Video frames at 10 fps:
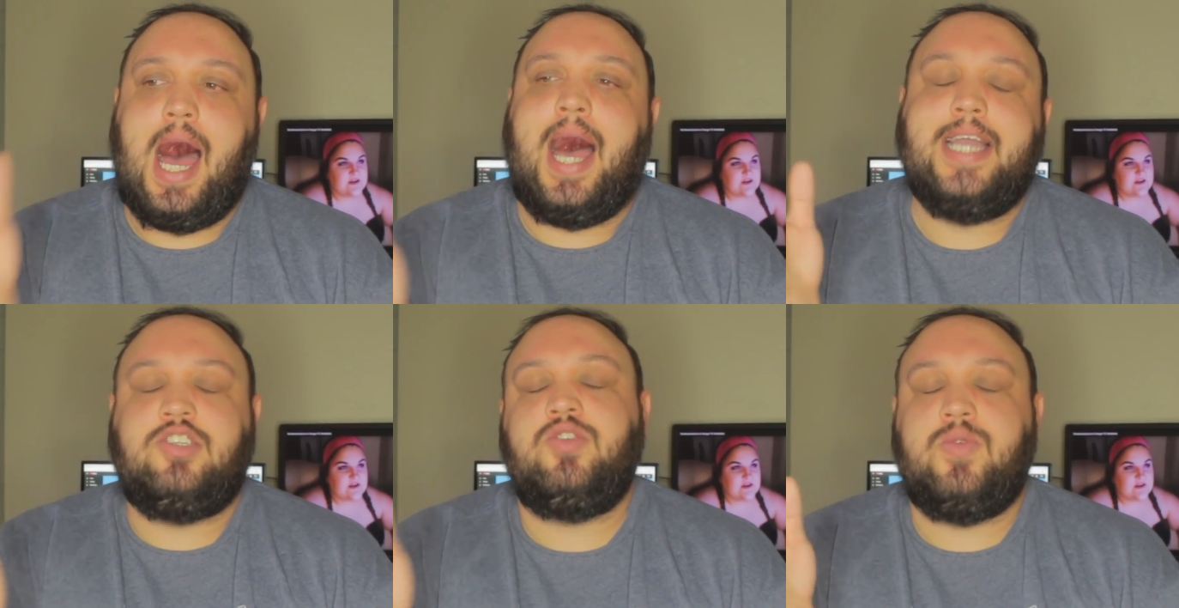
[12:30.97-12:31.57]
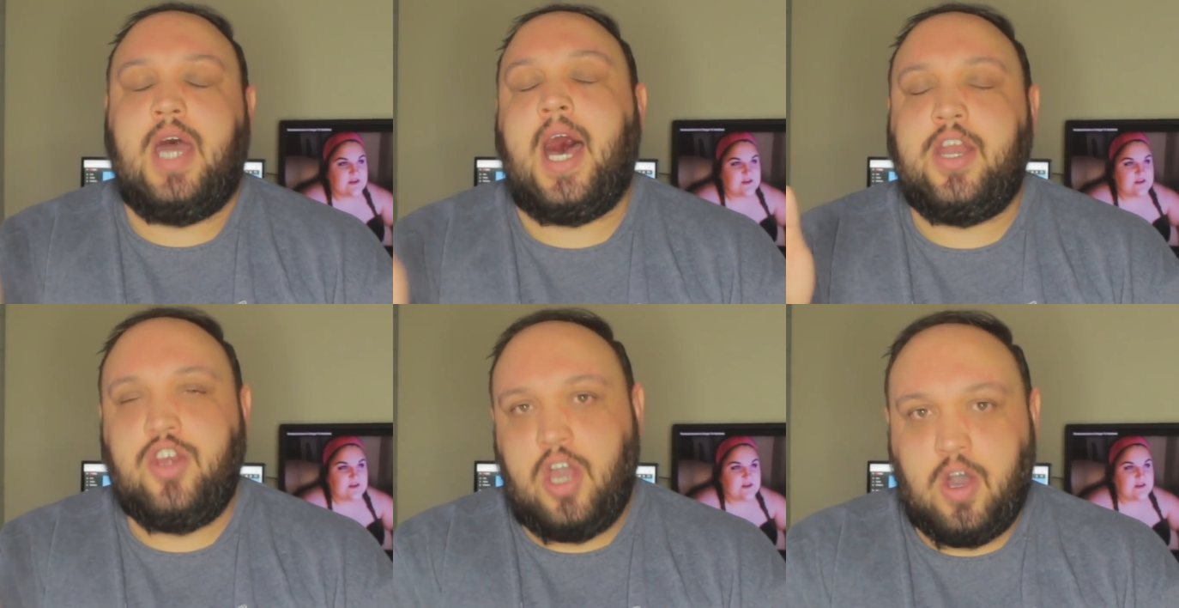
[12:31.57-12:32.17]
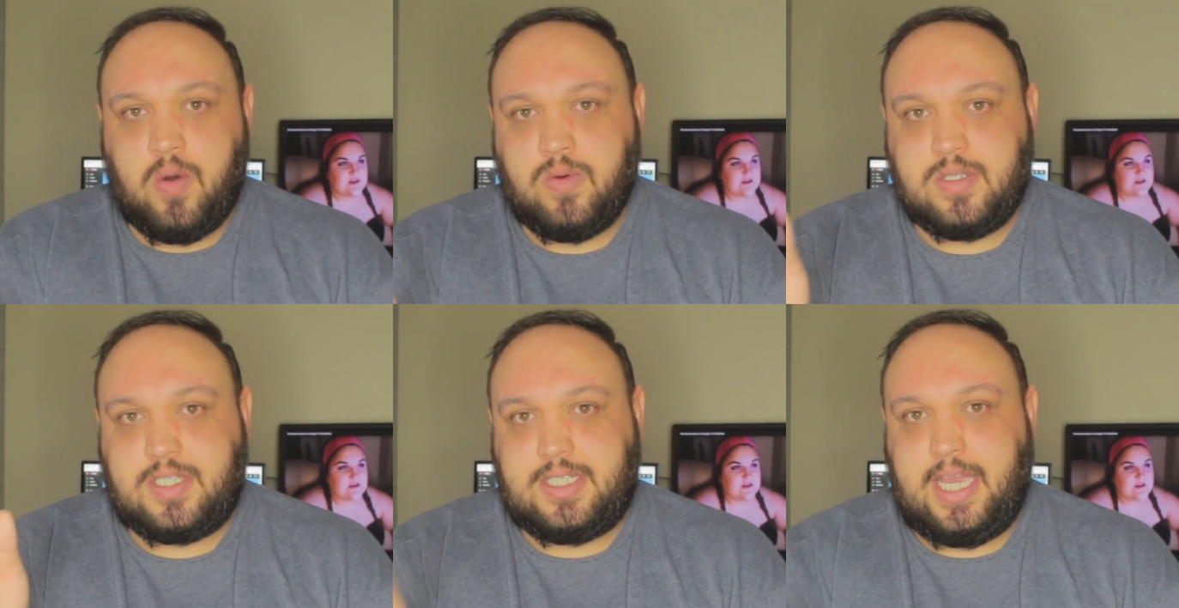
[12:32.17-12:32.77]
Speaker 1: I do not
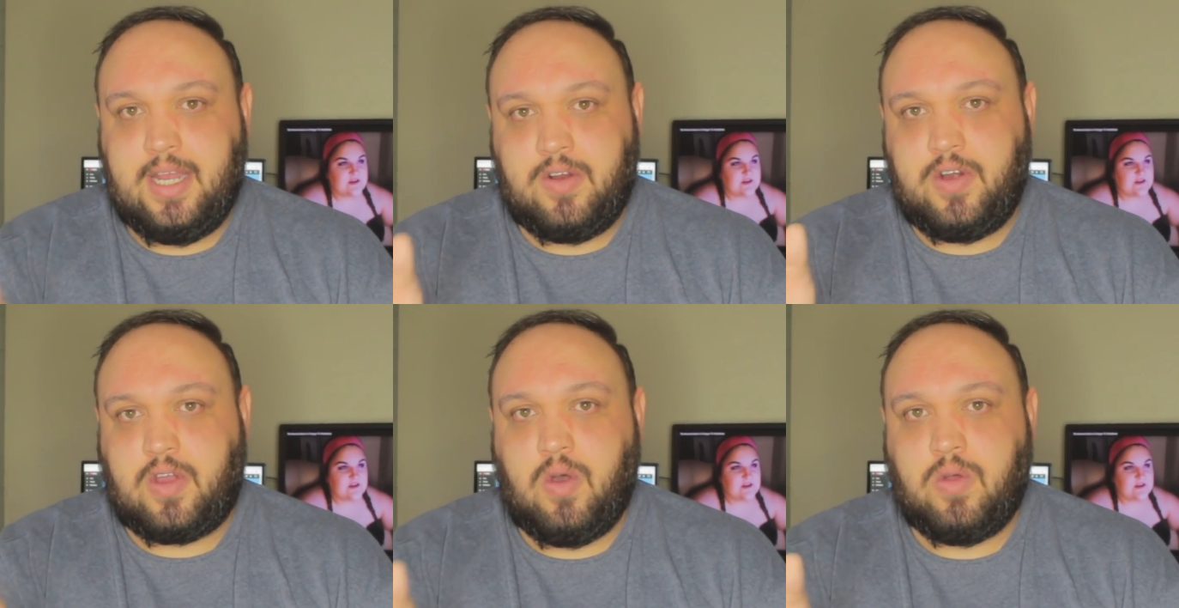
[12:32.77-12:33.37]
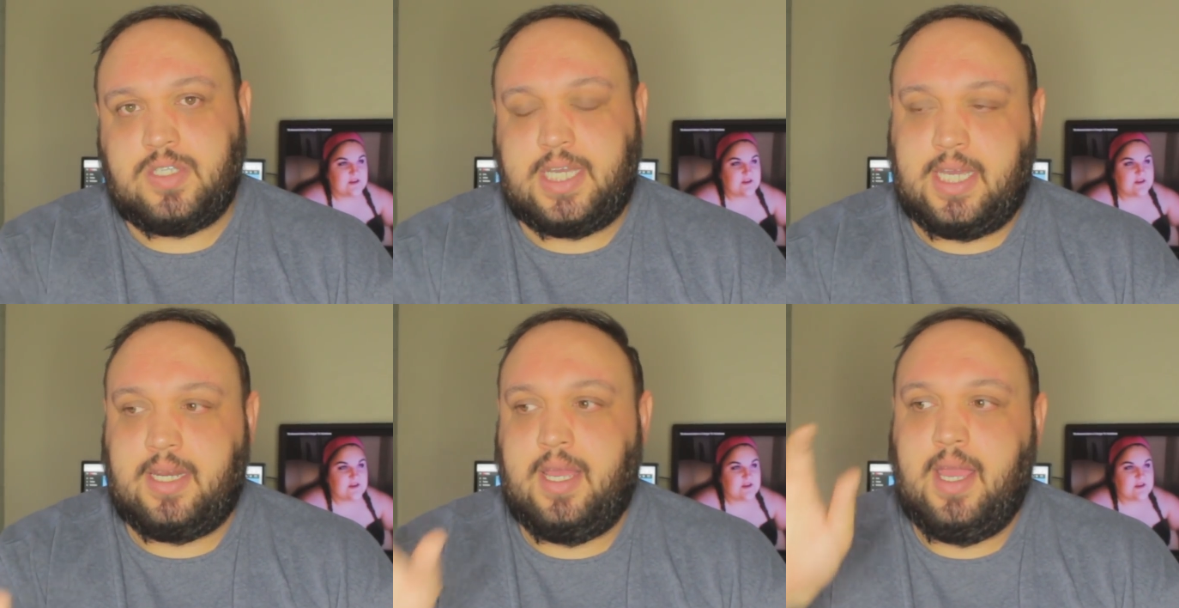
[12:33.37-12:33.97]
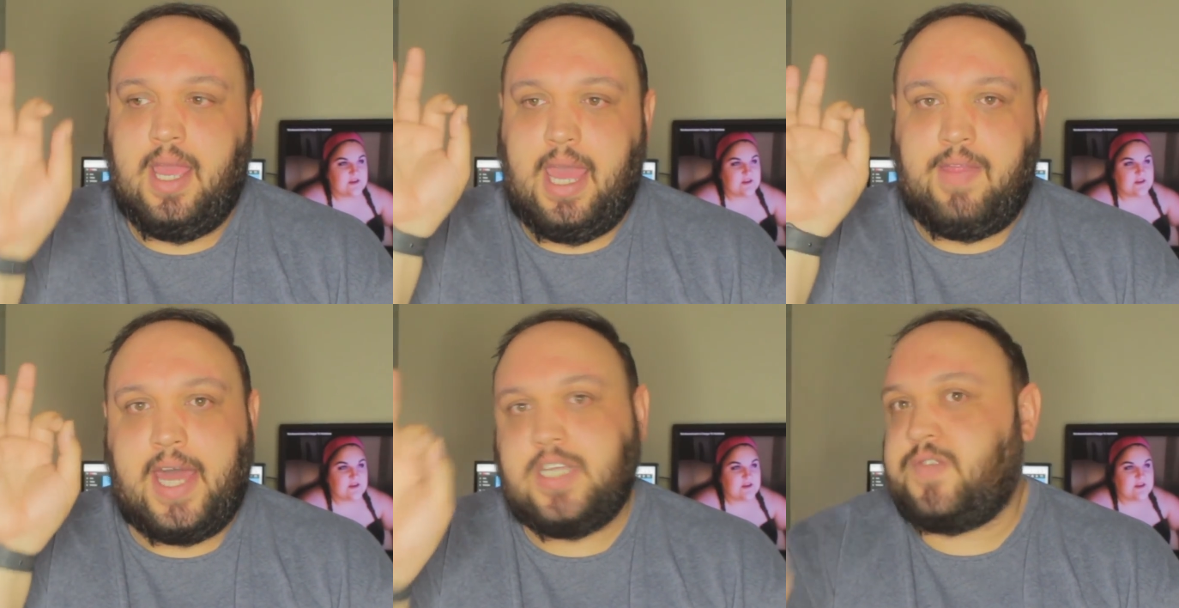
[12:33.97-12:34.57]
know Taylor Nicole Dean.
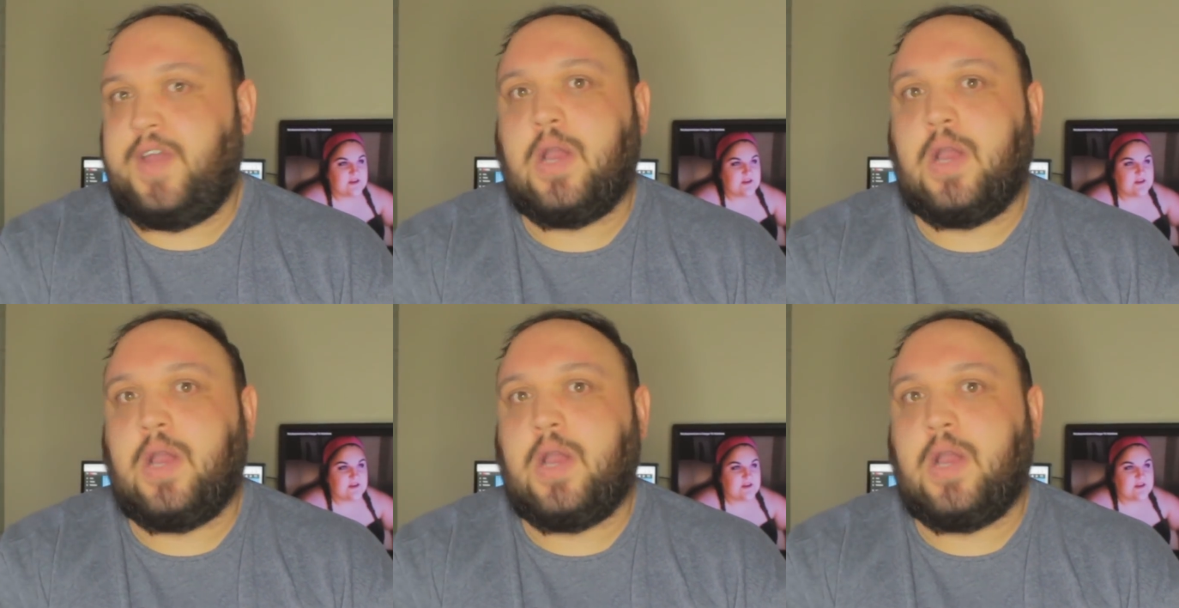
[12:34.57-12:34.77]
And that is